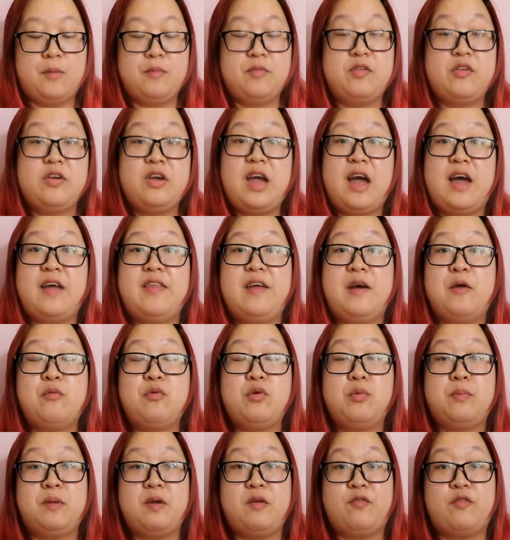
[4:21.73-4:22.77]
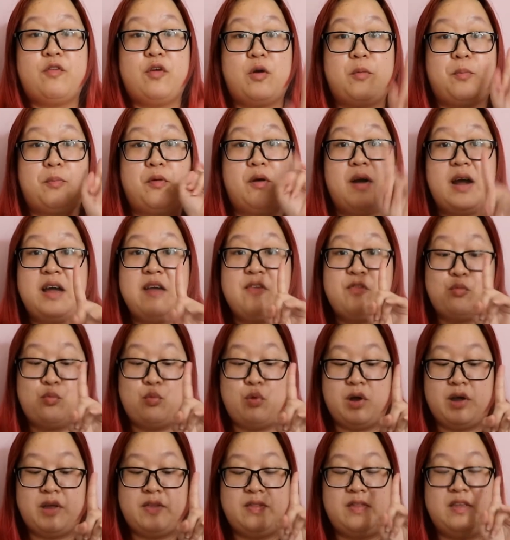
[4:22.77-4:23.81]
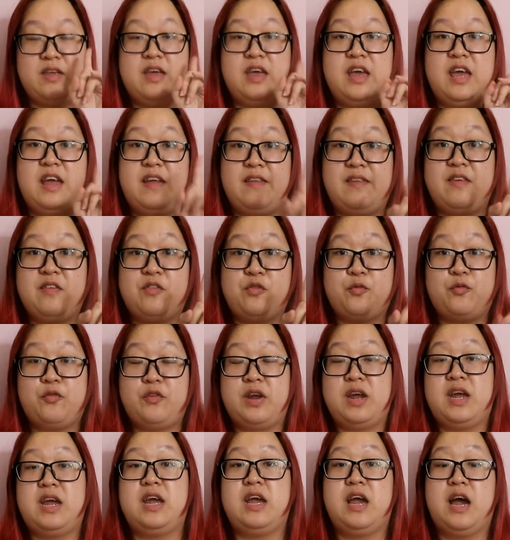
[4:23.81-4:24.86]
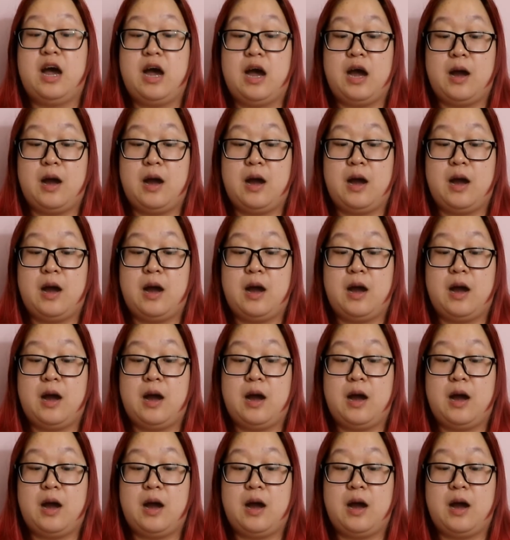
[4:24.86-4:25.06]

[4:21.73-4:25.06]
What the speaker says: So yeah, that would be for prize one, the Innisfree